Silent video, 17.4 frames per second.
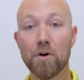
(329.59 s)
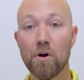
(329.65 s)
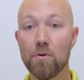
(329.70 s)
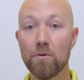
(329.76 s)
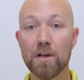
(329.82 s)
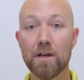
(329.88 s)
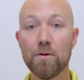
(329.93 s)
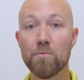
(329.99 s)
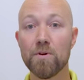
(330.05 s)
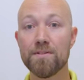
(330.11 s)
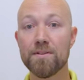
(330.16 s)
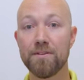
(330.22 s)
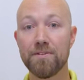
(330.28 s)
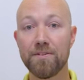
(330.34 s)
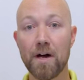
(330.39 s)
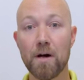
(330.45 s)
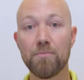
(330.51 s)
only when
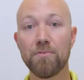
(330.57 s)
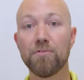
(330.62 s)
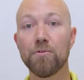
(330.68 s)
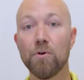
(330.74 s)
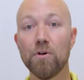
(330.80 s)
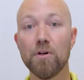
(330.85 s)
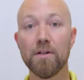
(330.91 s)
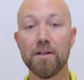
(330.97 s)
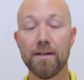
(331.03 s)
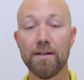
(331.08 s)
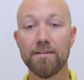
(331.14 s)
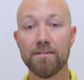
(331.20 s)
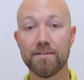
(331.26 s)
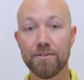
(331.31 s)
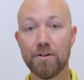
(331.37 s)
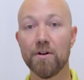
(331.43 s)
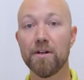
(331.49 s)
the topsoil
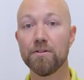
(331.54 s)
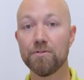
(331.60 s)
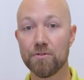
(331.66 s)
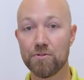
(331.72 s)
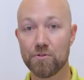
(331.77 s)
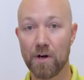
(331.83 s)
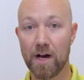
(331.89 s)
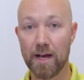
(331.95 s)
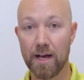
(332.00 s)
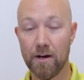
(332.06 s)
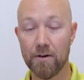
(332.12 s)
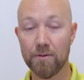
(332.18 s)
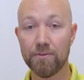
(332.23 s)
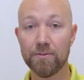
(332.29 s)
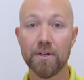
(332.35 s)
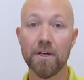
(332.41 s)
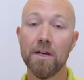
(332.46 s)
is starting to dry
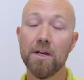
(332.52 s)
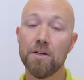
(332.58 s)
out,